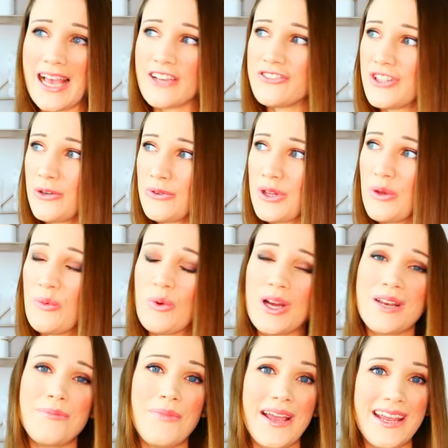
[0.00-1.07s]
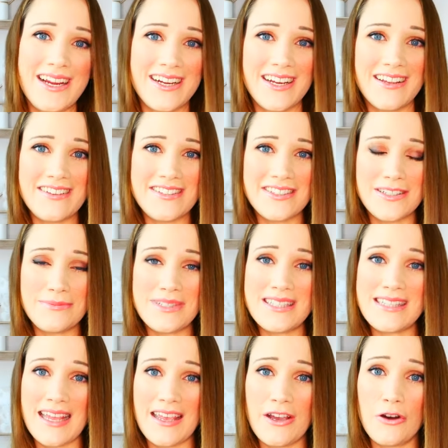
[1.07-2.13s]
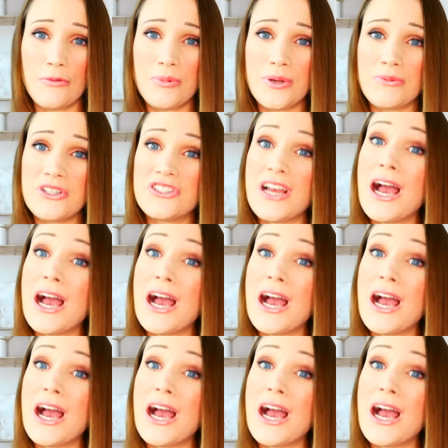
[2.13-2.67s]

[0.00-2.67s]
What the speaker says: Actually, only one in my area is gonna be staying open, which